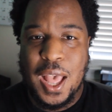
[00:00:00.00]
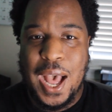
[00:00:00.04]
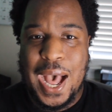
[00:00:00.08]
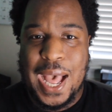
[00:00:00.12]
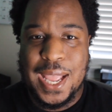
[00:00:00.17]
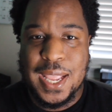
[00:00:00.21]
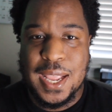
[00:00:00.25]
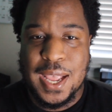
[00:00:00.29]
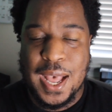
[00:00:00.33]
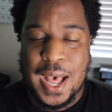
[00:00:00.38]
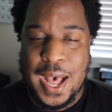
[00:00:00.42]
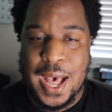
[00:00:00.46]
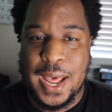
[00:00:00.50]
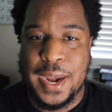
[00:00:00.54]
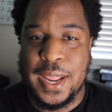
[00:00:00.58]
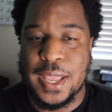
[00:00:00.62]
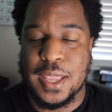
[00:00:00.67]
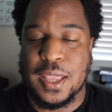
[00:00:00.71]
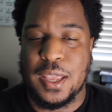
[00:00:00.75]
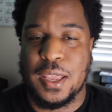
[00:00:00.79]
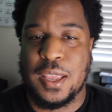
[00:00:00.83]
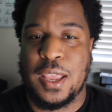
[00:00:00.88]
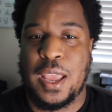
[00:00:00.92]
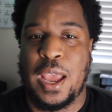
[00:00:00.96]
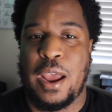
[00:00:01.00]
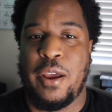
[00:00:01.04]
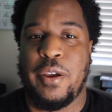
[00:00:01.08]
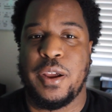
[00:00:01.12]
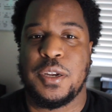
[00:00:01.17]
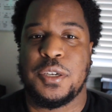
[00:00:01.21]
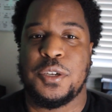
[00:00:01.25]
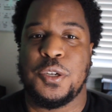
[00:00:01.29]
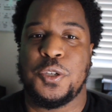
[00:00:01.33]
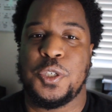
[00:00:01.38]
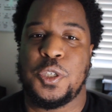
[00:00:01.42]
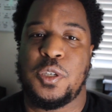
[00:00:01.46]
iconic
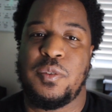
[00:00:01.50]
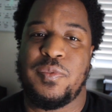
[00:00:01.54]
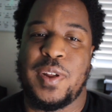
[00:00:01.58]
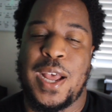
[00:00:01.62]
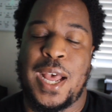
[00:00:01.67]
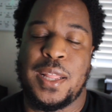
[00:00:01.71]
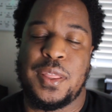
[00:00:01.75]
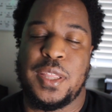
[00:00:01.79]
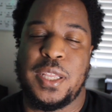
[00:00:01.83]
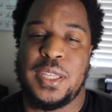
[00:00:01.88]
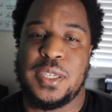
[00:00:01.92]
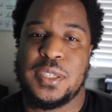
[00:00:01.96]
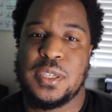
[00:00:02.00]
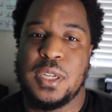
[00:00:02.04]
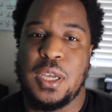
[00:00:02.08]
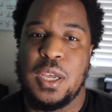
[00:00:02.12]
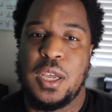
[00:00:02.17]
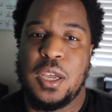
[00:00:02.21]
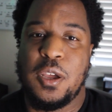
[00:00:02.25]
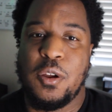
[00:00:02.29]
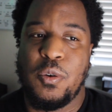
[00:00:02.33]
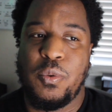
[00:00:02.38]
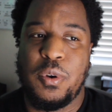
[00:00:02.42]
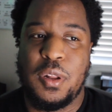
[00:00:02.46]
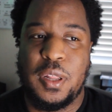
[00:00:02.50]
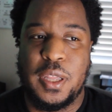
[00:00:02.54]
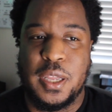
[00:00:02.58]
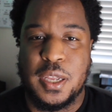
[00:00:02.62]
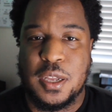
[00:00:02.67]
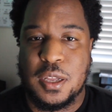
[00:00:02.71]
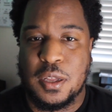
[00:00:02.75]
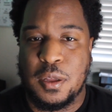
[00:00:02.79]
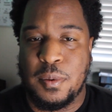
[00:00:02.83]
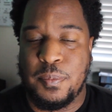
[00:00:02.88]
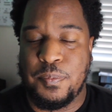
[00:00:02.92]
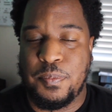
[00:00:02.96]
characters. You've got these really
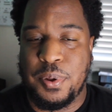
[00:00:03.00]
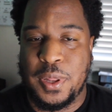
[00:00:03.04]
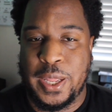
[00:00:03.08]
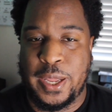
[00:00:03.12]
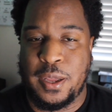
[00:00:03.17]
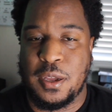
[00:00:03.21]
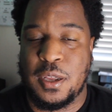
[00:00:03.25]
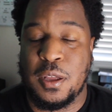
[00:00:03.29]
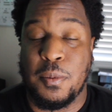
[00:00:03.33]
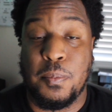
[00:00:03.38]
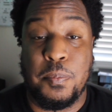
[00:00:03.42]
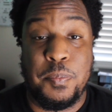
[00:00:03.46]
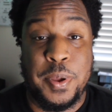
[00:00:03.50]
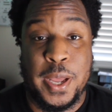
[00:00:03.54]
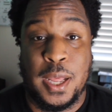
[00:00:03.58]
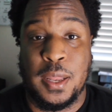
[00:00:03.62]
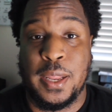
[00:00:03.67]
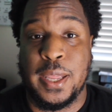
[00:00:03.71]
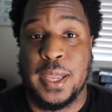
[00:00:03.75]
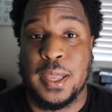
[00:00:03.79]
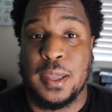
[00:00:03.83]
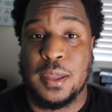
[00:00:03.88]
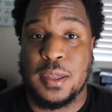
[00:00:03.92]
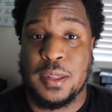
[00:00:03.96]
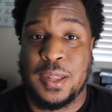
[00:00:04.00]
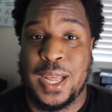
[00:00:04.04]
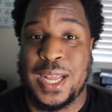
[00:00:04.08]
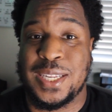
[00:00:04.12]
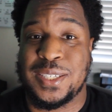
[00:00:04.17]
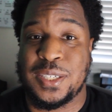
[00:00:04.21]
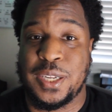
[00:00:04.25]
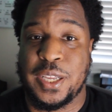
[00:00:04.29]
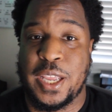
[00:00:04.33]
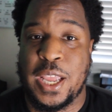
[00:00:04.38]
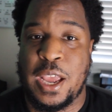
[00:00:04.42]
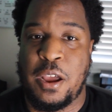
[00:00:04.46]
compelling and
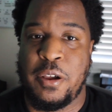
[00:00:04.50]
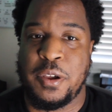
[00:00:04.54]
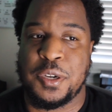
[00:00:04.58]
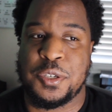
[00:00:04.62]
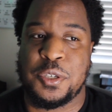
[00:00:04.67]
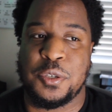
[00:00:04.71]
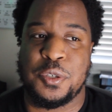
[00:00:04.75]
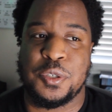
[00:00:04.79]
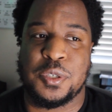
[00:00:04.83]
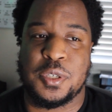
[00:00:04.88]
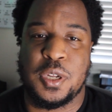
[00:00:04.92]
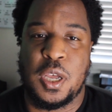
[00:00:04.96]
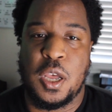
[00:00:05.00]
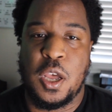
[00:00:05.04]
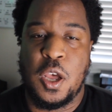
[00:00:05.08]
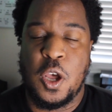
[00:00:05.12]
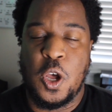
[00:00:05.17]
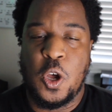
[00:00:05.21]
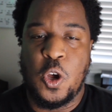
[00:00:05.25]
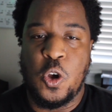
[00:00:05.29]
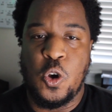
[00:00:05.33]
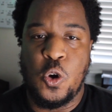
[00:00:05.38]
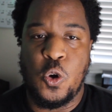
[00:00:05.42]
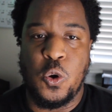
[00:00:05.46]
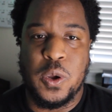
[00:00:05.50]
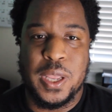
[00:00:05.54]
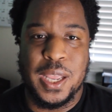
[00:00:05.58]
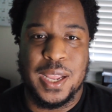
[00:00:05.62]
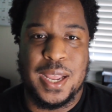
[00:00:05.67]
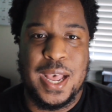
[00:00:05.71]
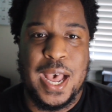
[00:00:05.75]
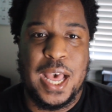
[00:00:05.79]
classic characters who can